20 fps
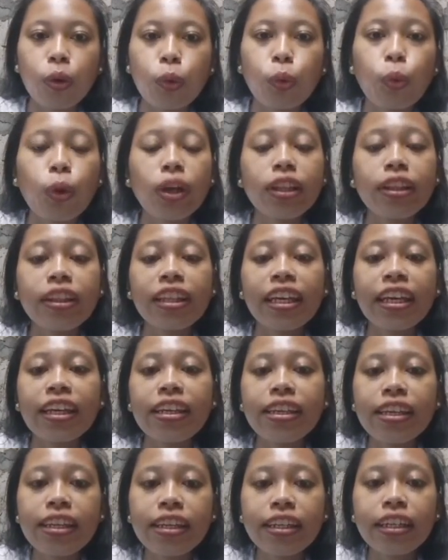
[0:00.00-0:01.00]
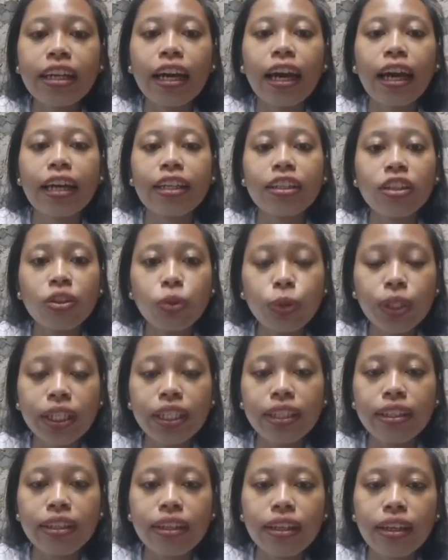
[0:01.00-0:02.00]
what they hear and
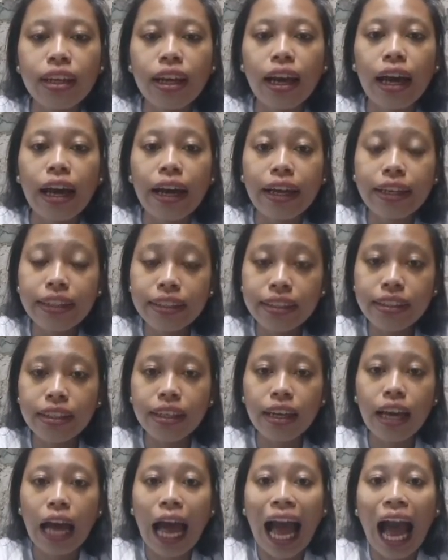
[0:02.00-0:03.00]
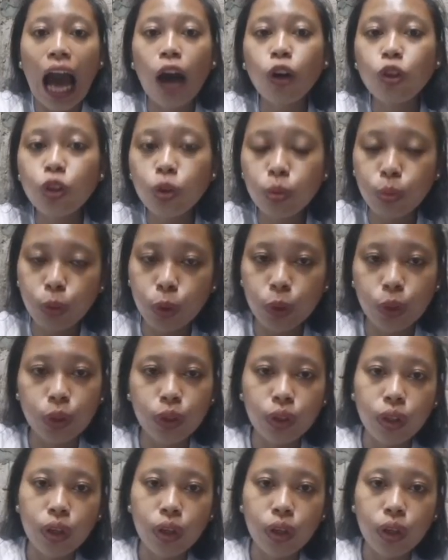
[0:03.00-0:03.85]
read, and output,